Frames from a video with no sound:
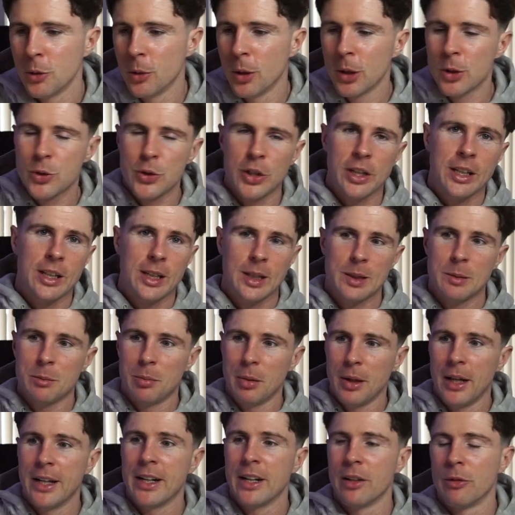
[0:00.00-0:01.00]
you are drinking
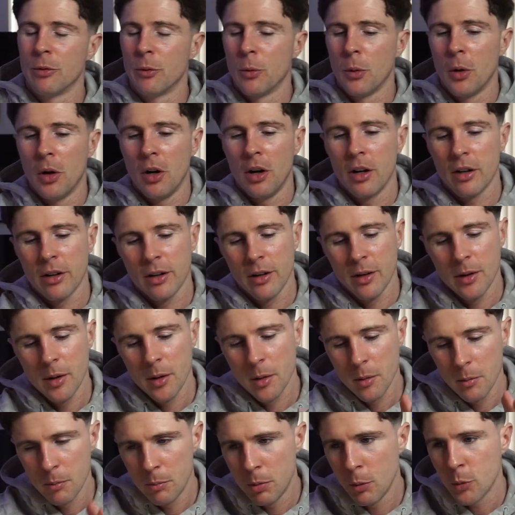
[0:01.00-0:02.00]
plenty of water.
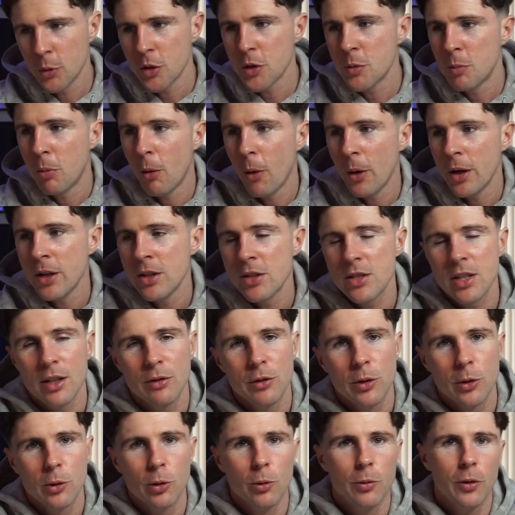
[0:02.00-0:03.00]
Bonus points
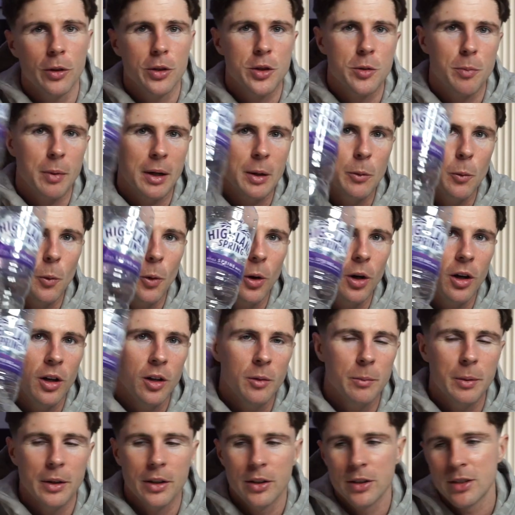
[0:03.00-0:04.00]
if you go for spring
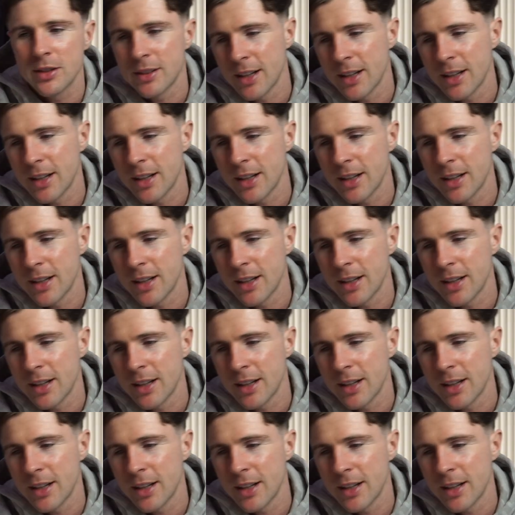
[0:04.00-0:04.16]
water, because